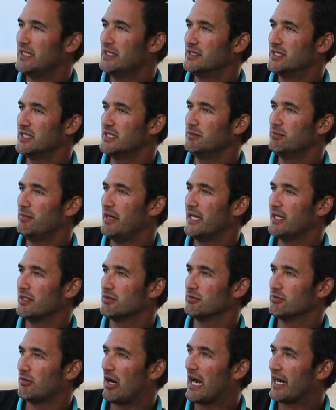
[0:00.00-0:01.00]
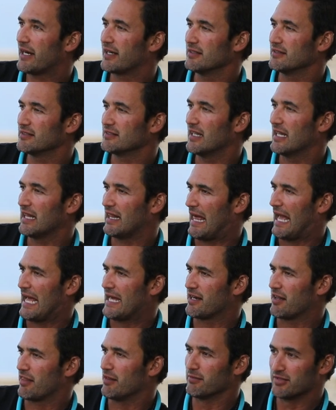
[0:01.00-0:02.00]
he did make rockets that
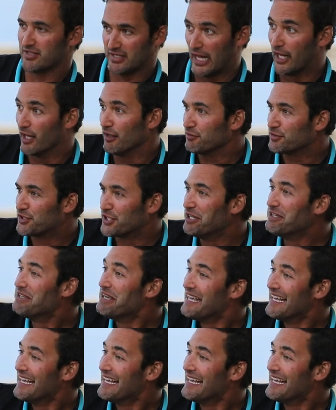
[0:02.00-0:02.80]
land themselves.